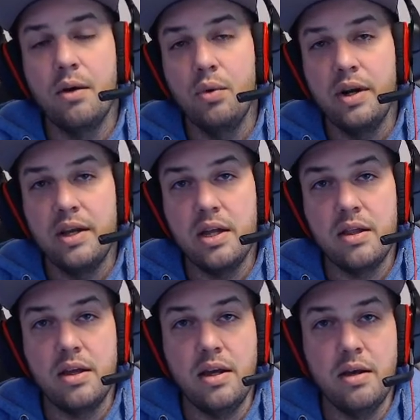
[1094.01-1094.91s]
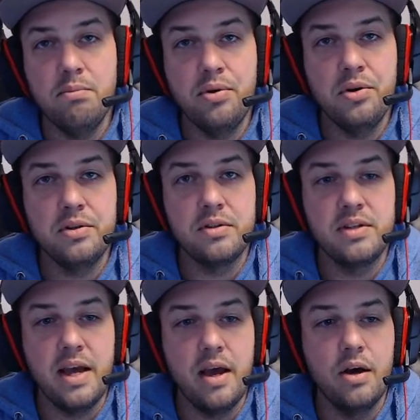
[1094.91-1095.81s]
I want to get the inputs
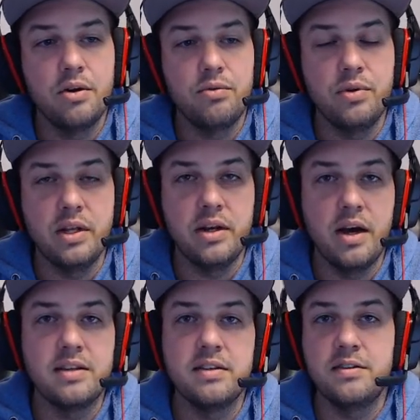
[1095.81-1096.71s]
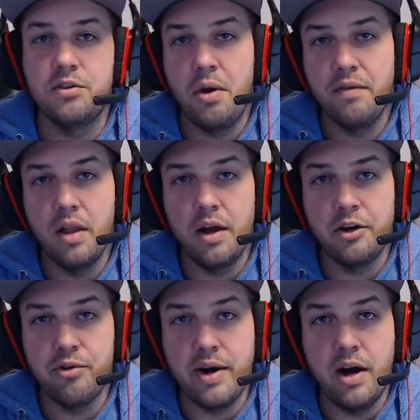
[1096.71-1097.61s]
down really nicely so you have a lot
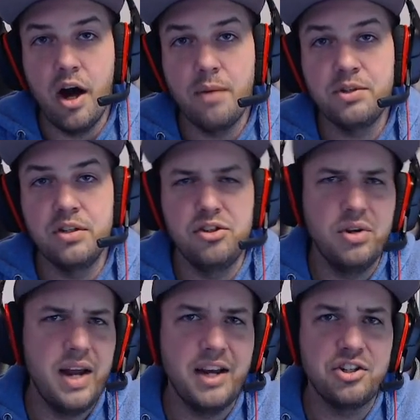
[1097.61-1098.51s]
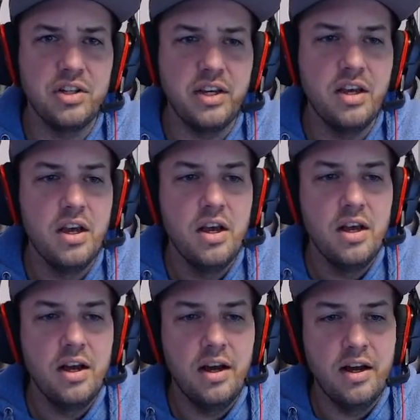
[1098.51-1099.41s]
of great options. You can actually
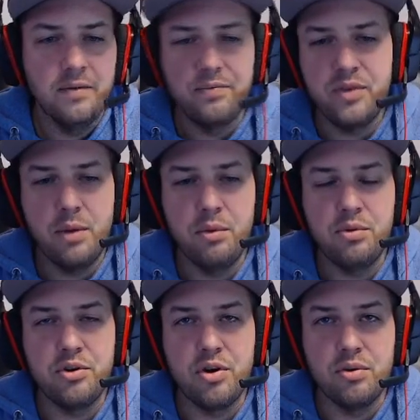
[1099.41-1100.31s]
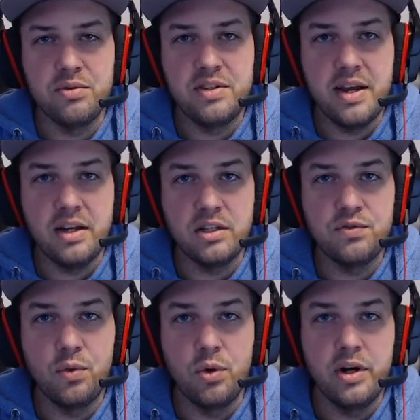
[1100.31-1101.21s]
come up with your own settings
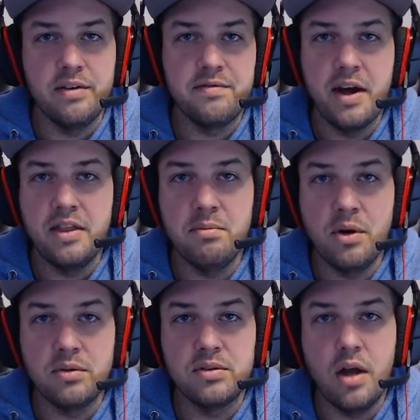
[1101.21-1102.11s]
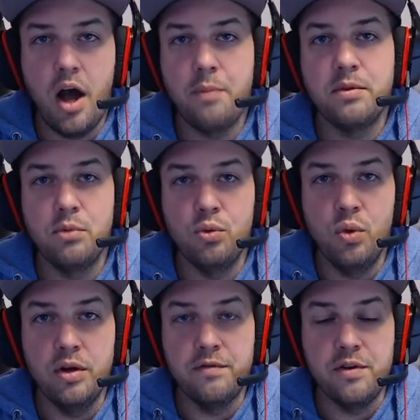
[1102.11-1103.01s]
for it and find the most optimal
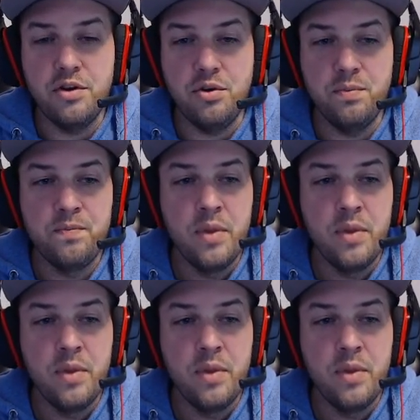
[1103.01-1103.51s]
one for you.